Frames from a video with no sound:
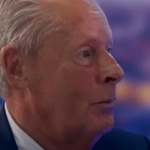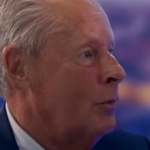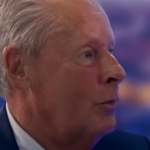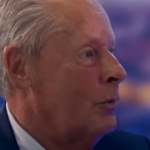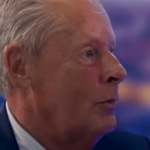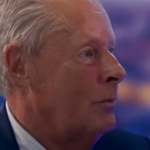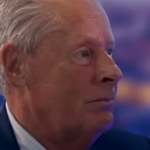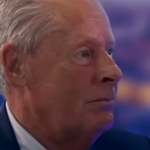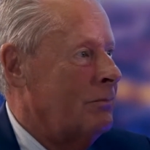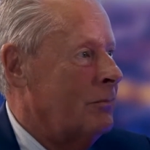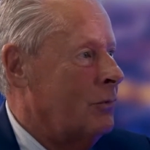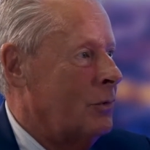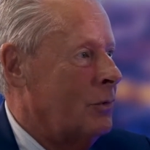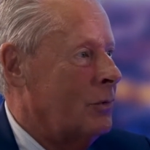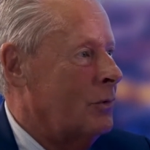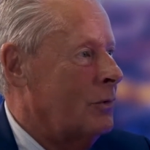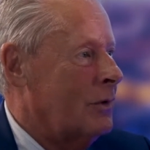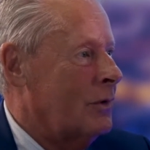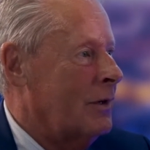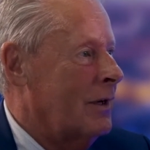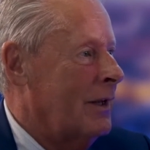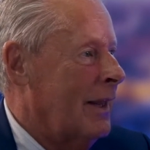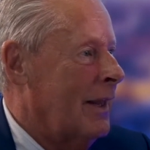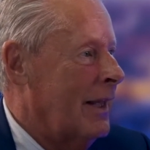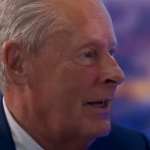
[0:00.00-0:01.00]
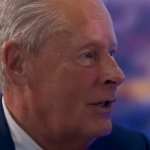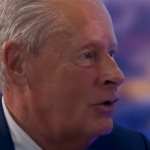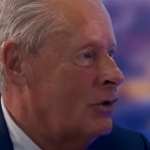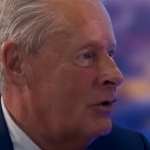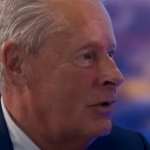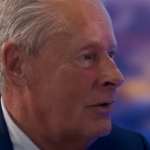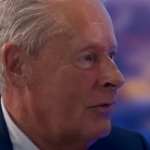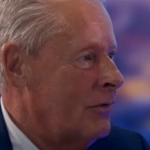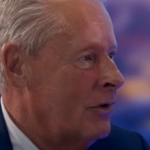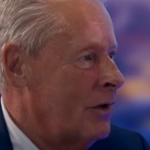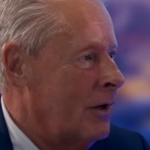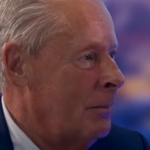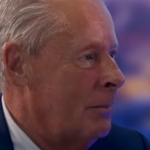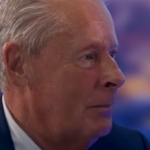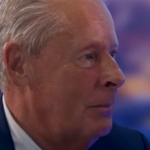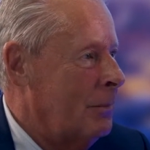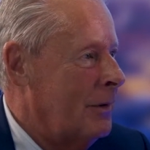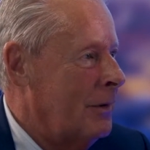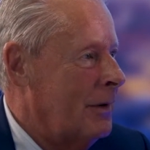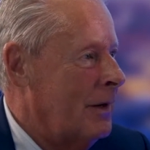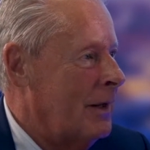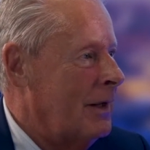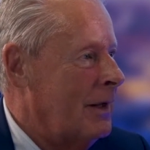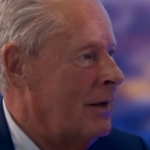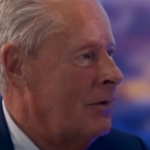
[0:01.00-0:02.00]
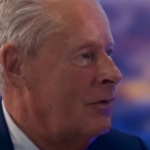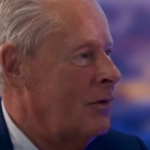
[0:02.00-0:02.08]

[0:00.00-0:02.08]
or collection of companies,